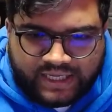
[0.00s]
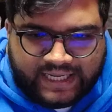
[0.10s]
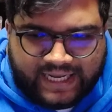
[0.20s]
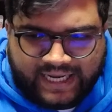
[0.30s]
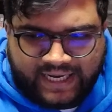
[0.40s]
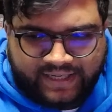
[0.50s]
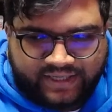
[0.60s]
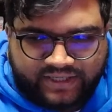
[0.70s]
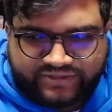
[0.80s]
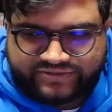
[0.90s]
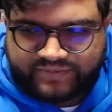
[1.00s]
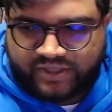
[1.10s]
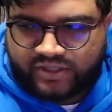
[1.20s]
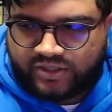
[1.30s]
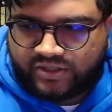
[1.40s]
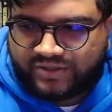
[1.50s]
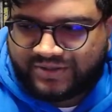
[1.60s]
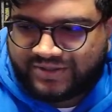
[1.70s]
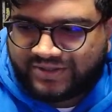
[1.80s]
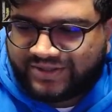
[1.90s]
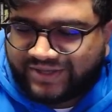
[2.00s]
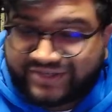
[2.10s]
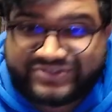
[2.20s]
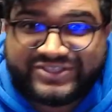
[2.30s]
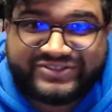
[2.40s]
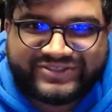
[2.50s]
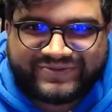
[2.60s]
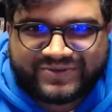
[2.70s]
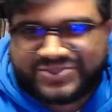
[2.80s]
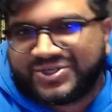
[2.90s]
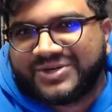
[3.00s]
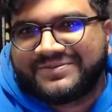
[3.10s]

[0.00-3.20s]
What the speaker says: And it has been a season for sure.